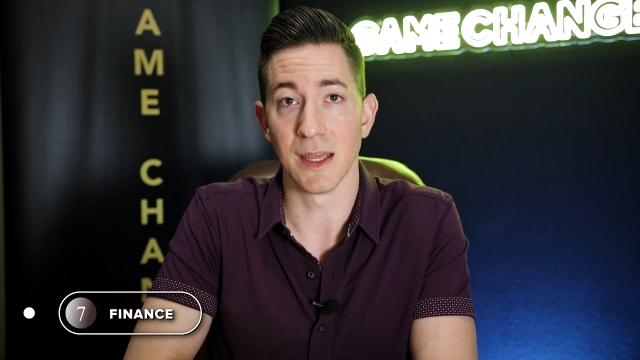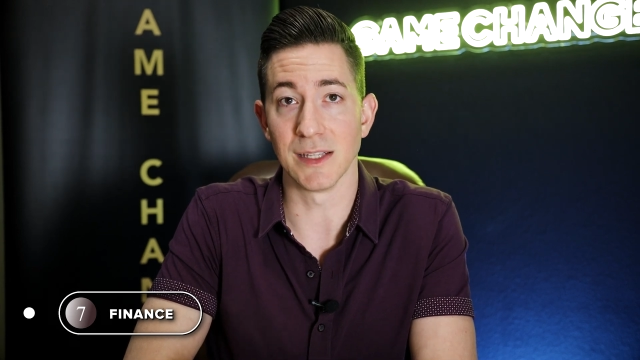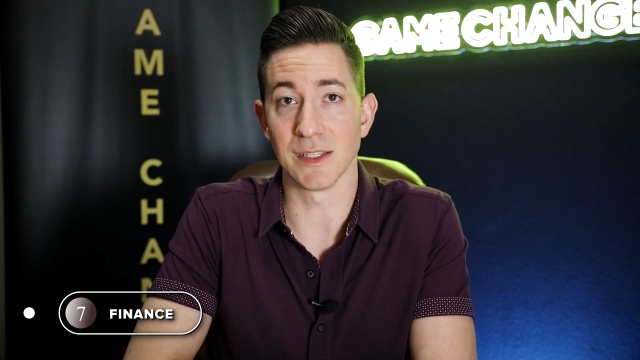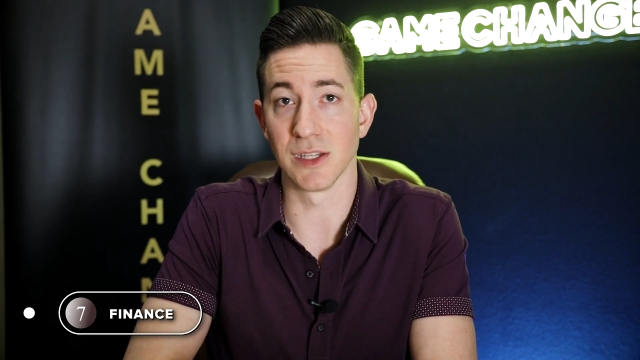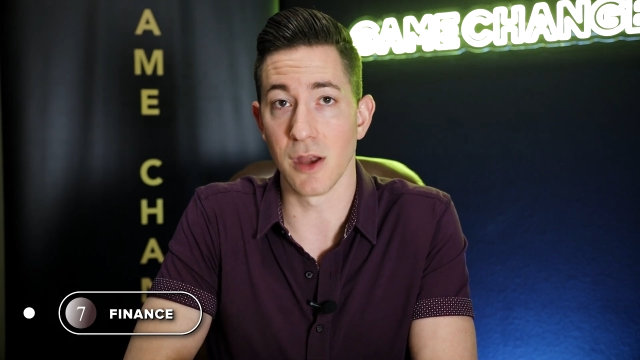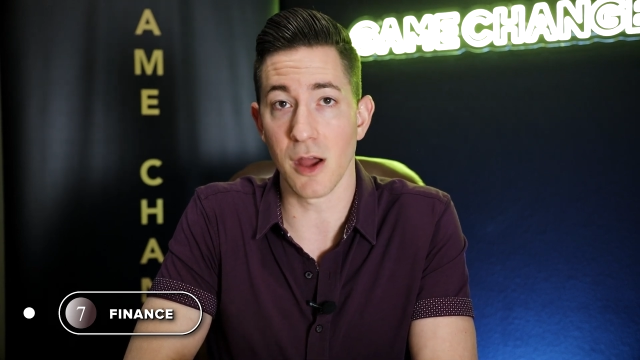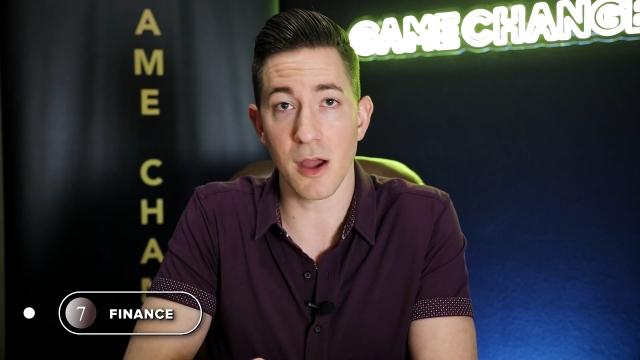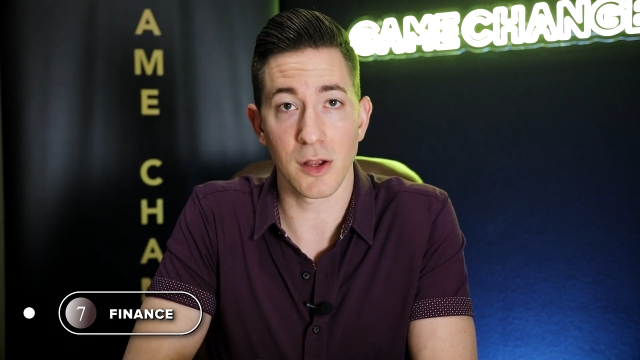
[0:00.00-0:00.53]

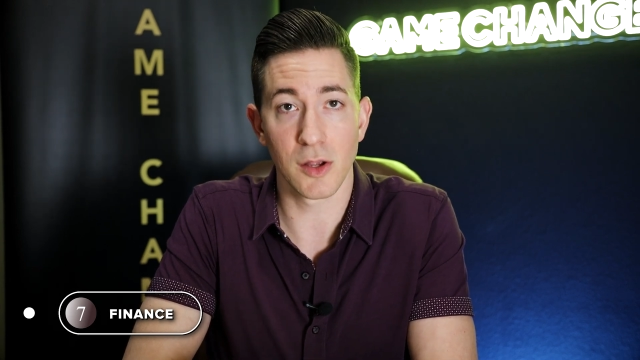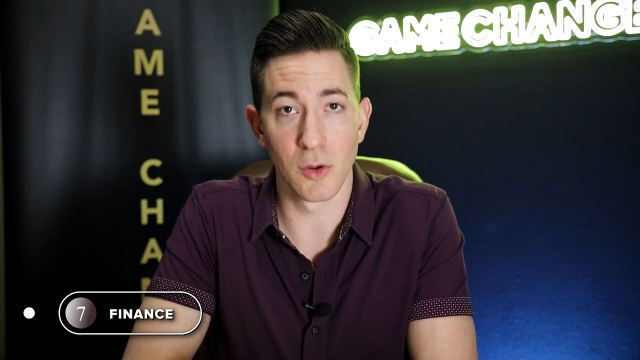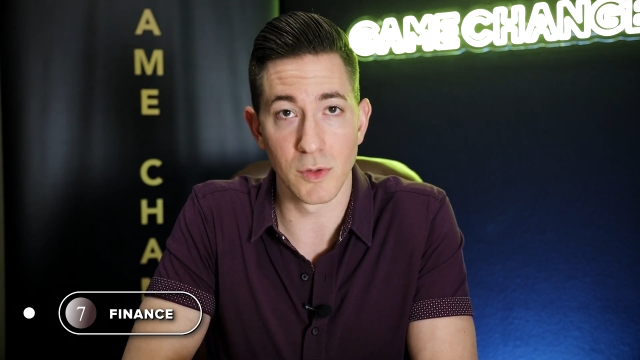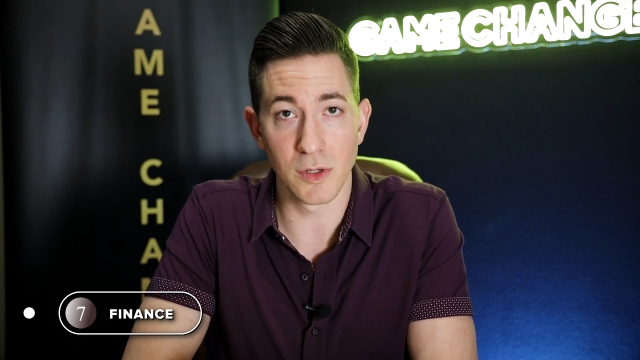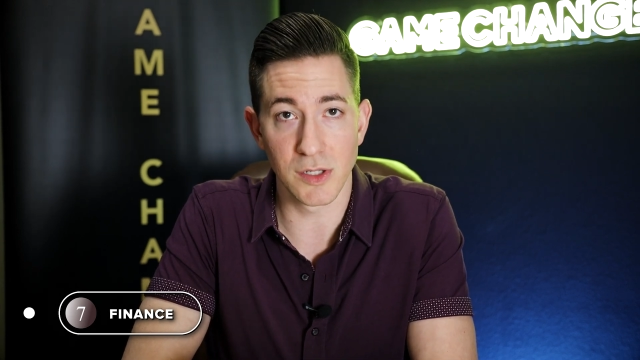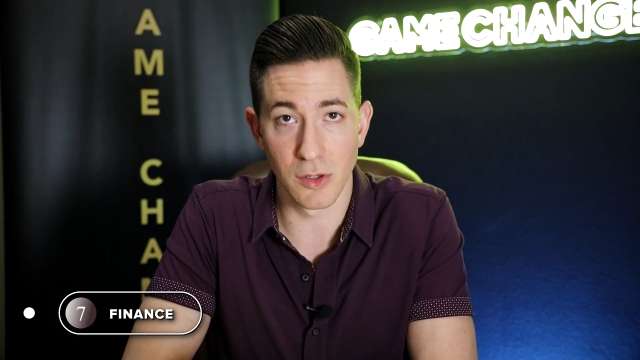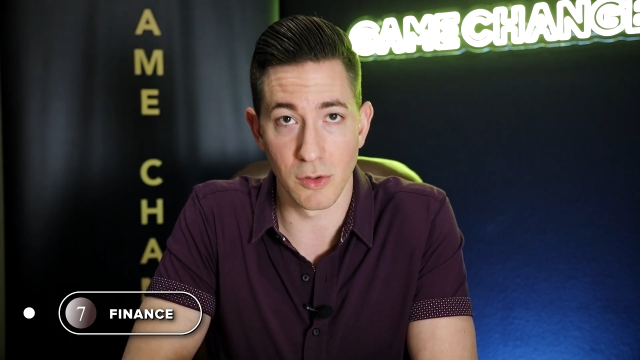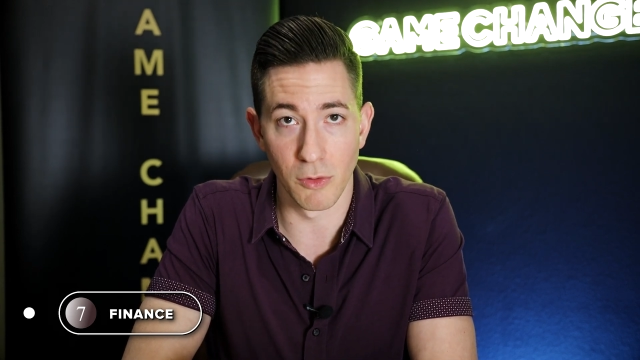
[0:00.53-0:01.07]
it's not
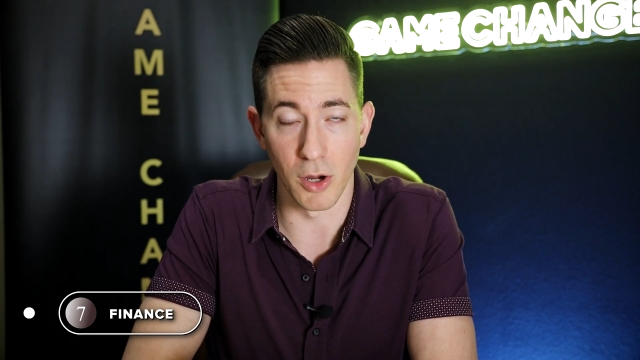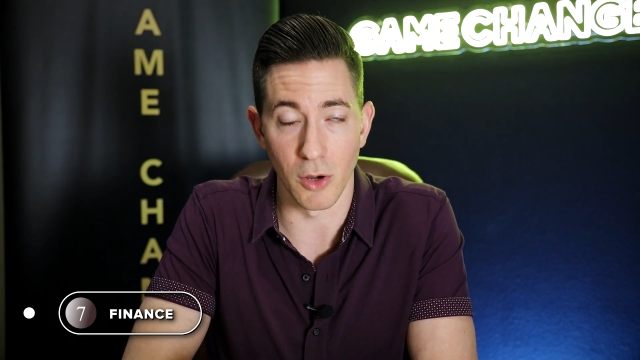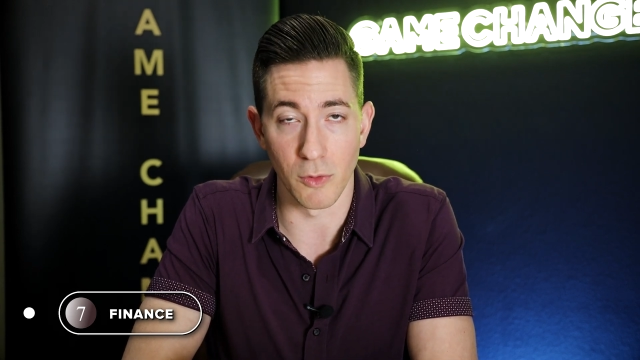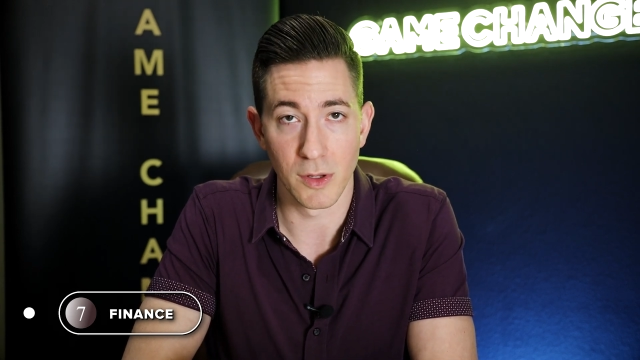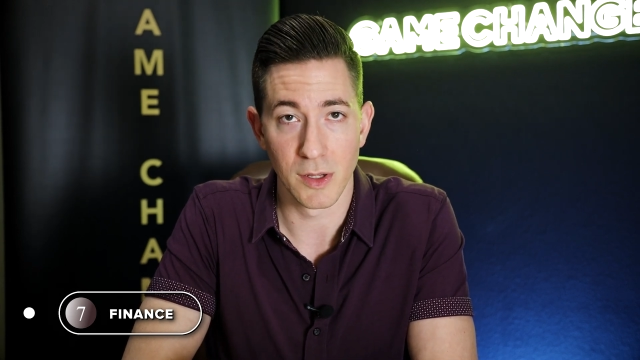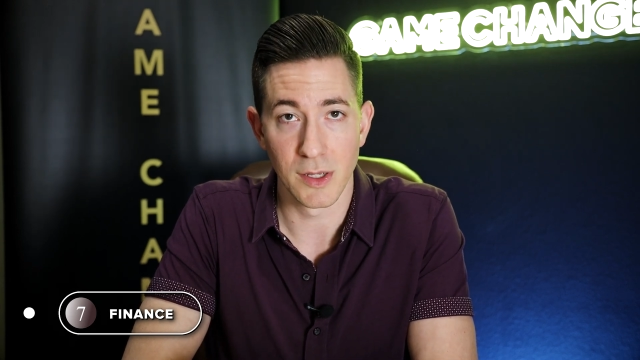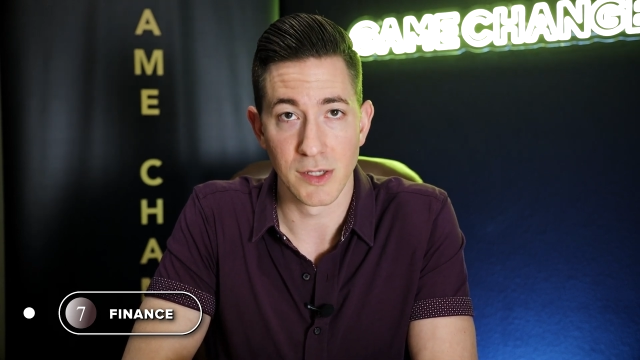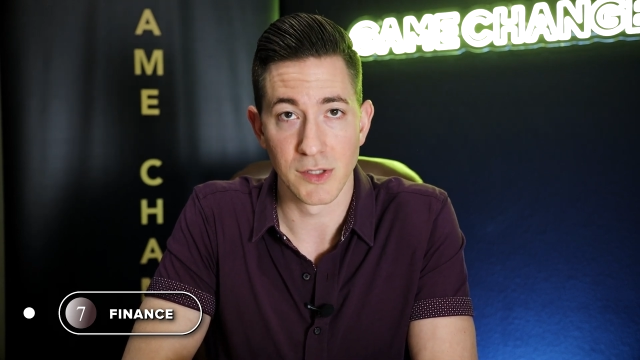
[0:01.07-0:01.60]
going to
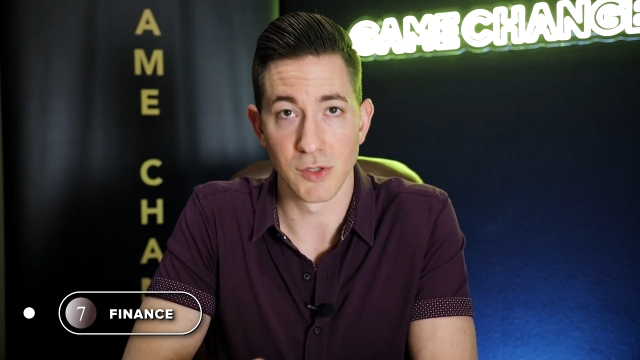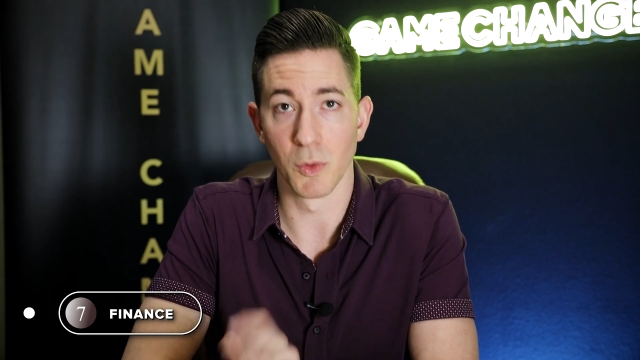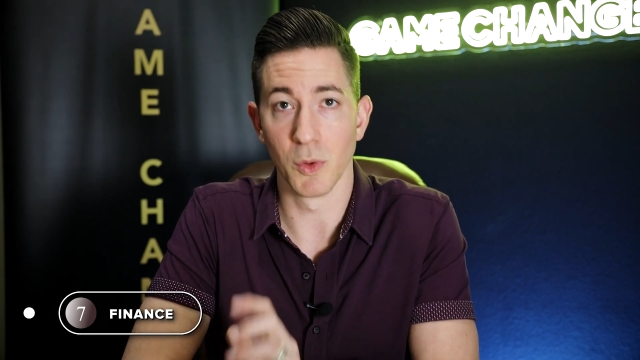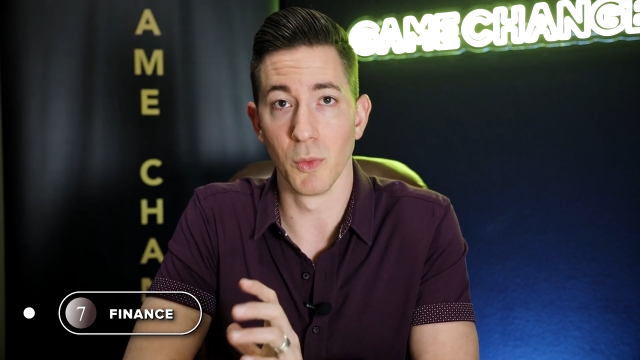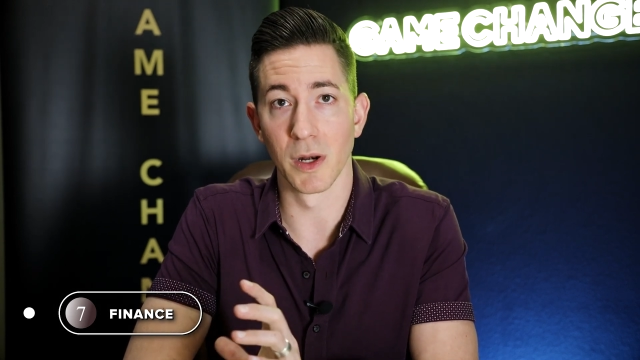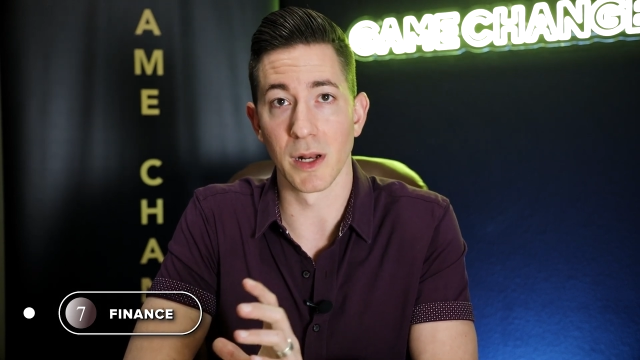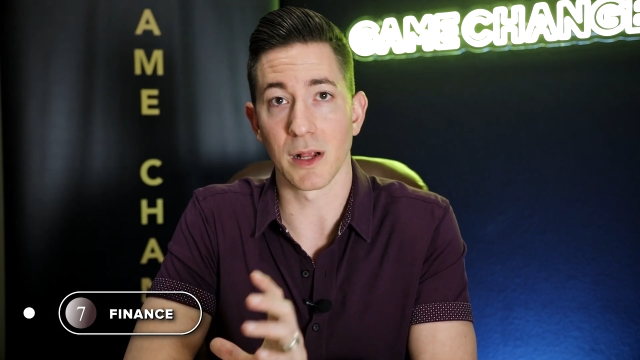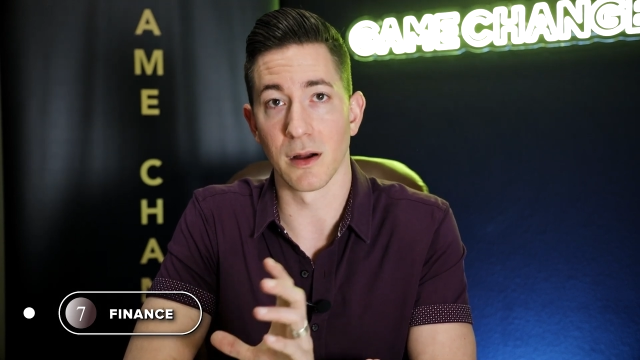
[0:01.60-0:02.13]
grow. So we
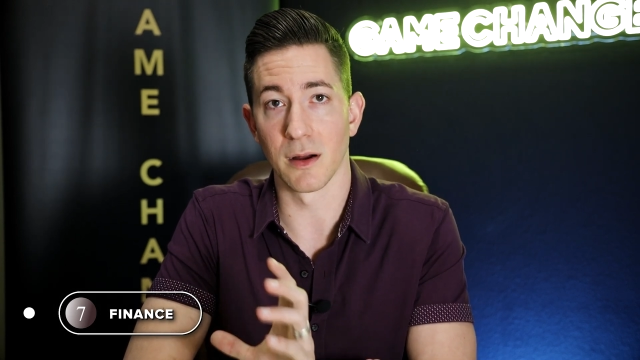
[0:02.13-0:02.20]
want to